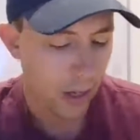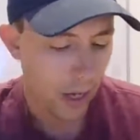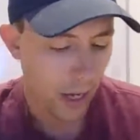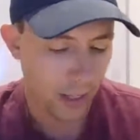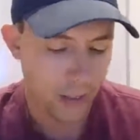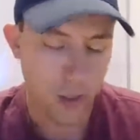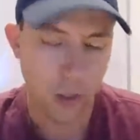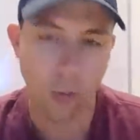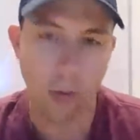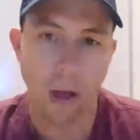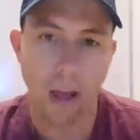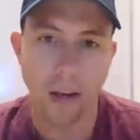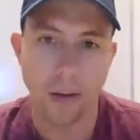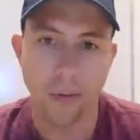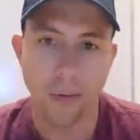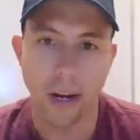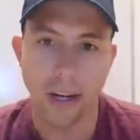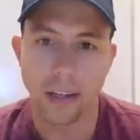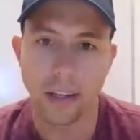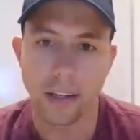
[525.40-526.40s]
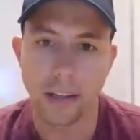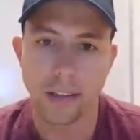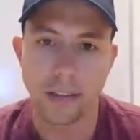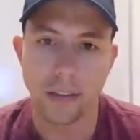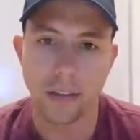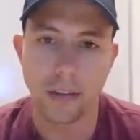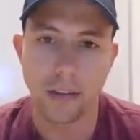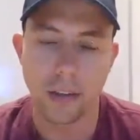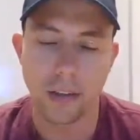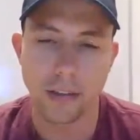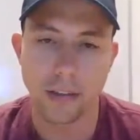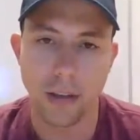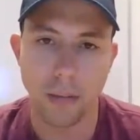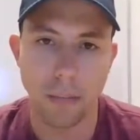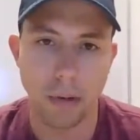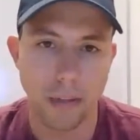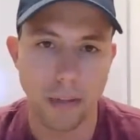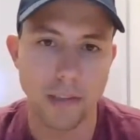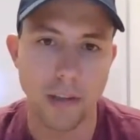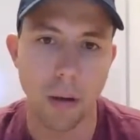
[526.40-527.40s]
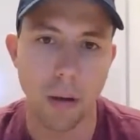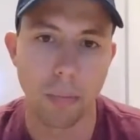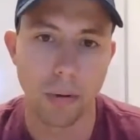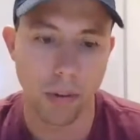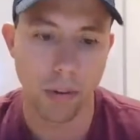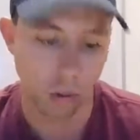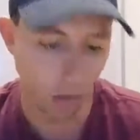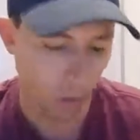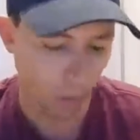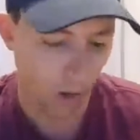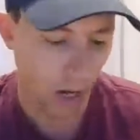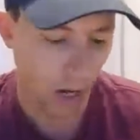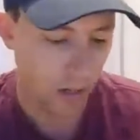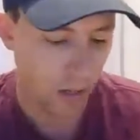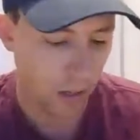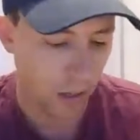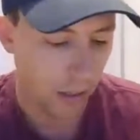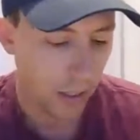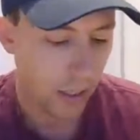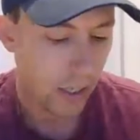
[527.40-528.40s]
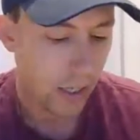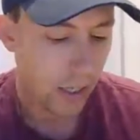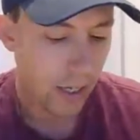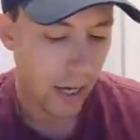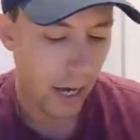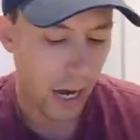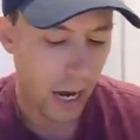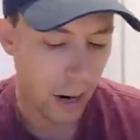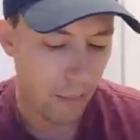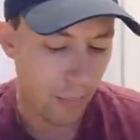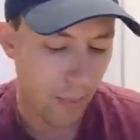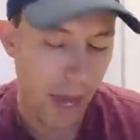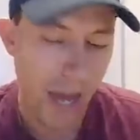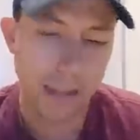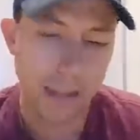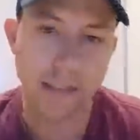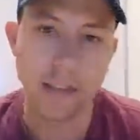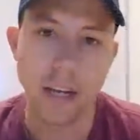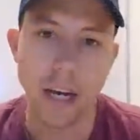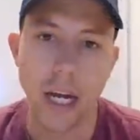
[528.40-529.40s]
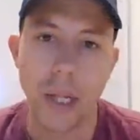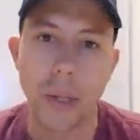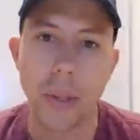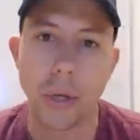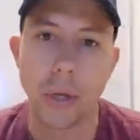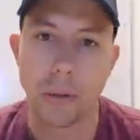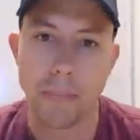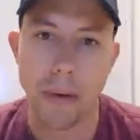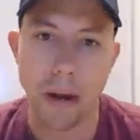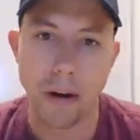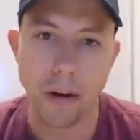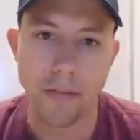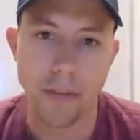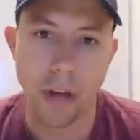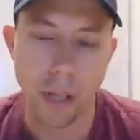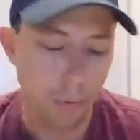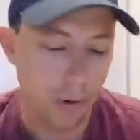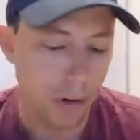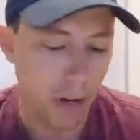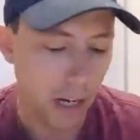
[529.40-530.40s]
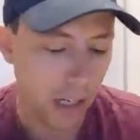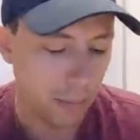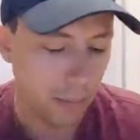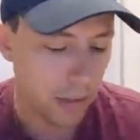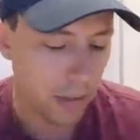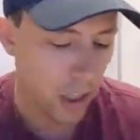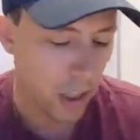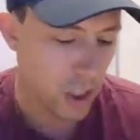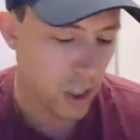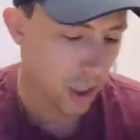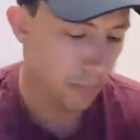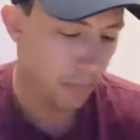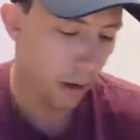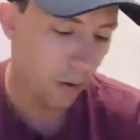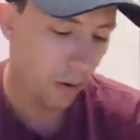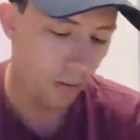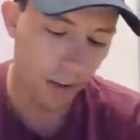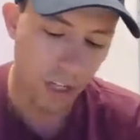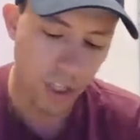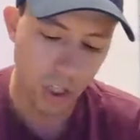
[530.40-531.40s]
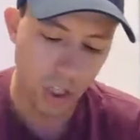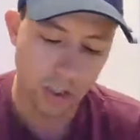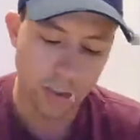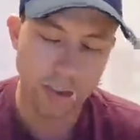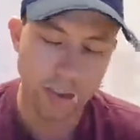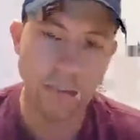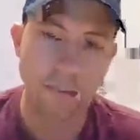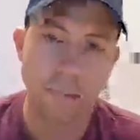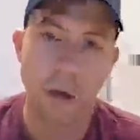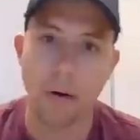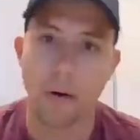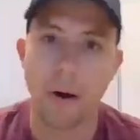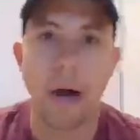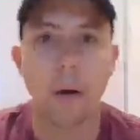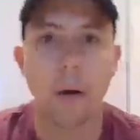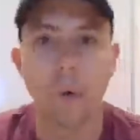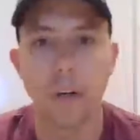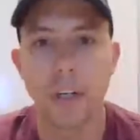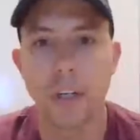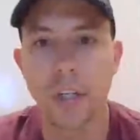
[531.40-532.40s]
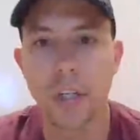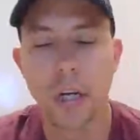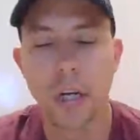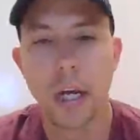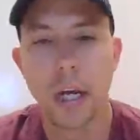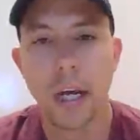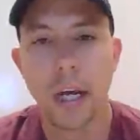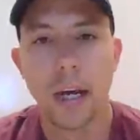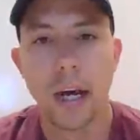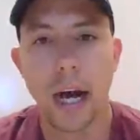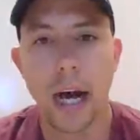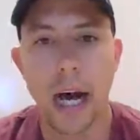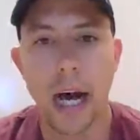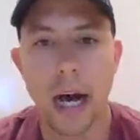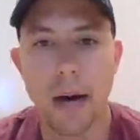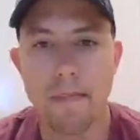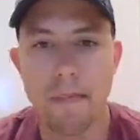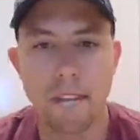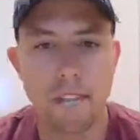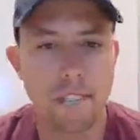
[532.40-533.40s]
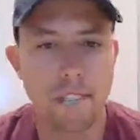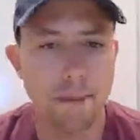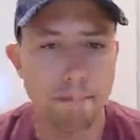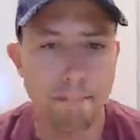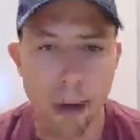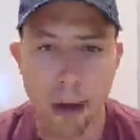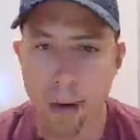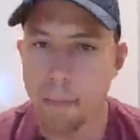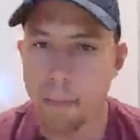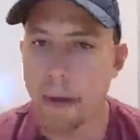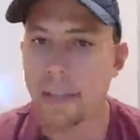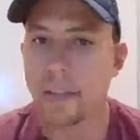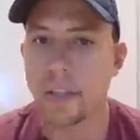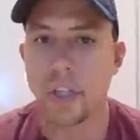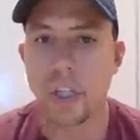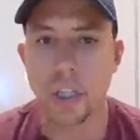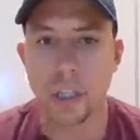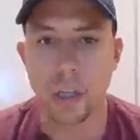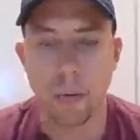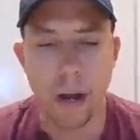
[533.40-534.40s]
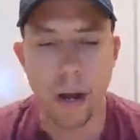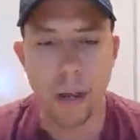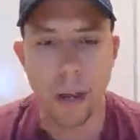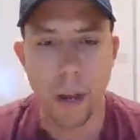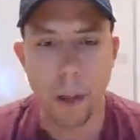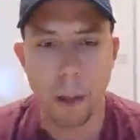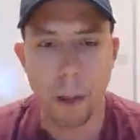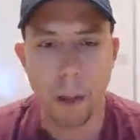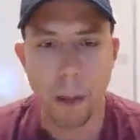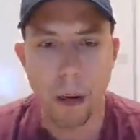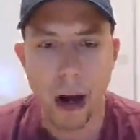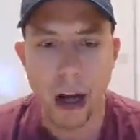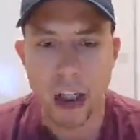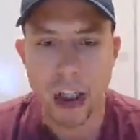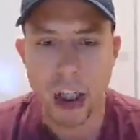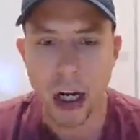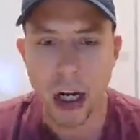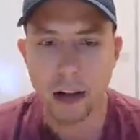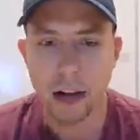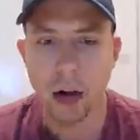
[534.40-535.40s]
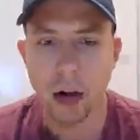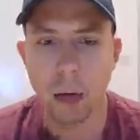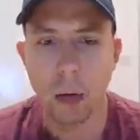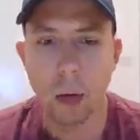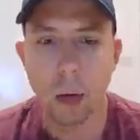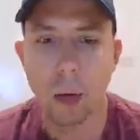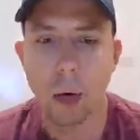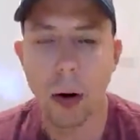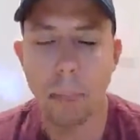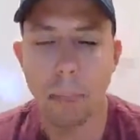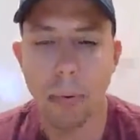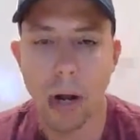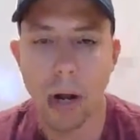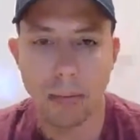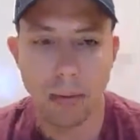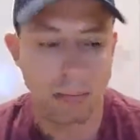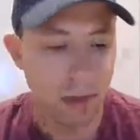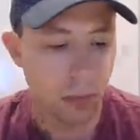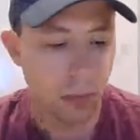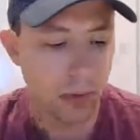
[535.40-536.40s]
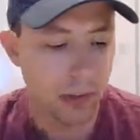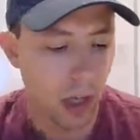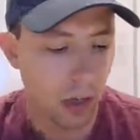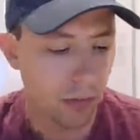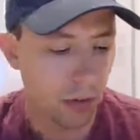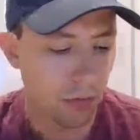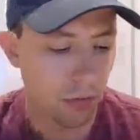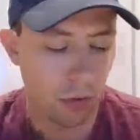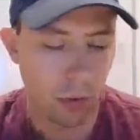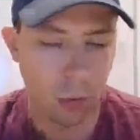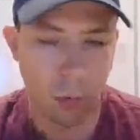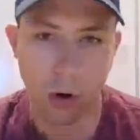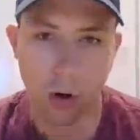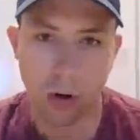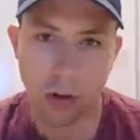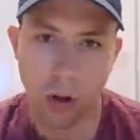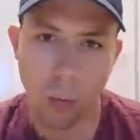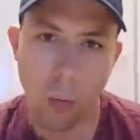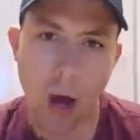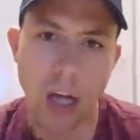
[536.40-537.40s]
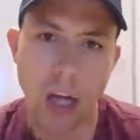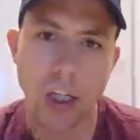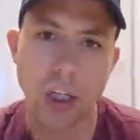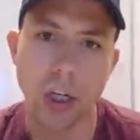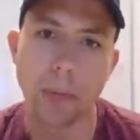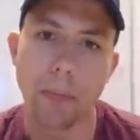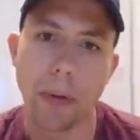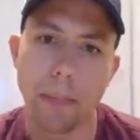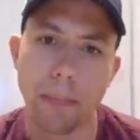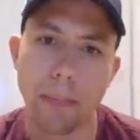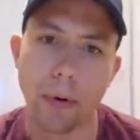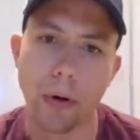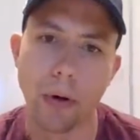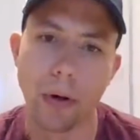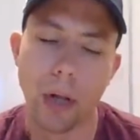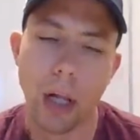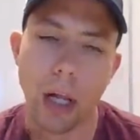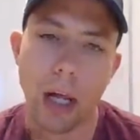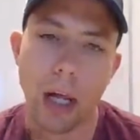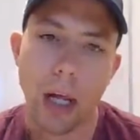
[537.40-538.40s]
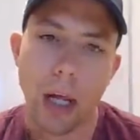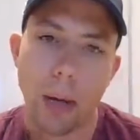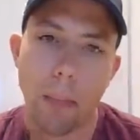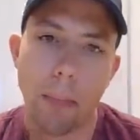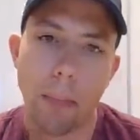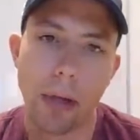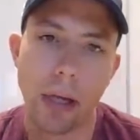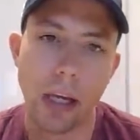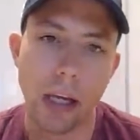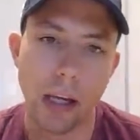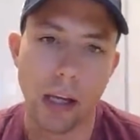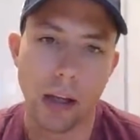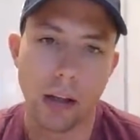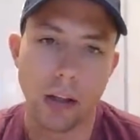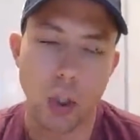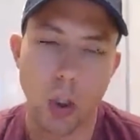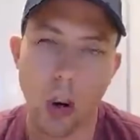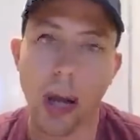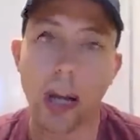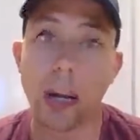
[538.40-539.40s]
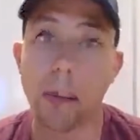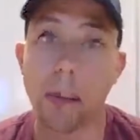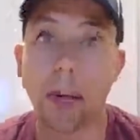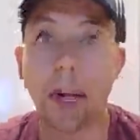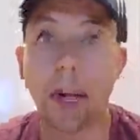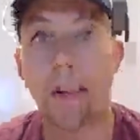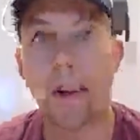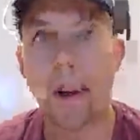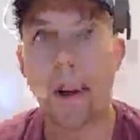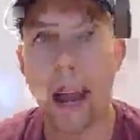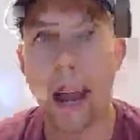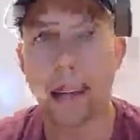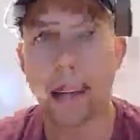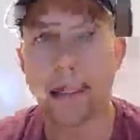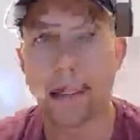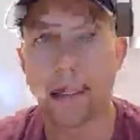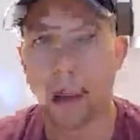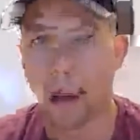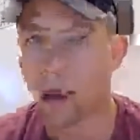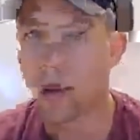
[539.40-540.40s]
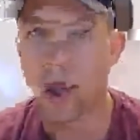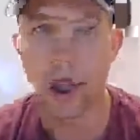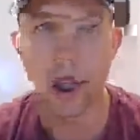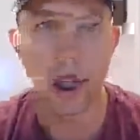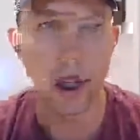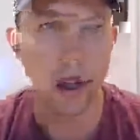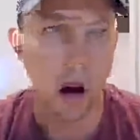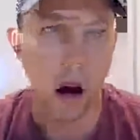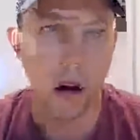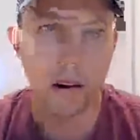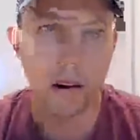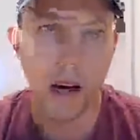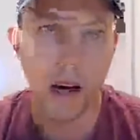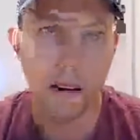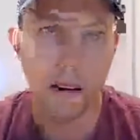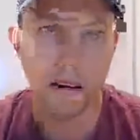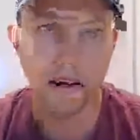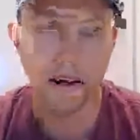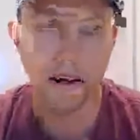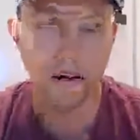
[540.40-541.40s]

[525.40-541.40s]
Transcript: and try new ideas until somebody stumbles on a great idea. That's done through better developer documentation, better evangelism, better outreach. And just better messaging around the project and what problems are we solving for the world, and why should people be trying to build their next solution on top of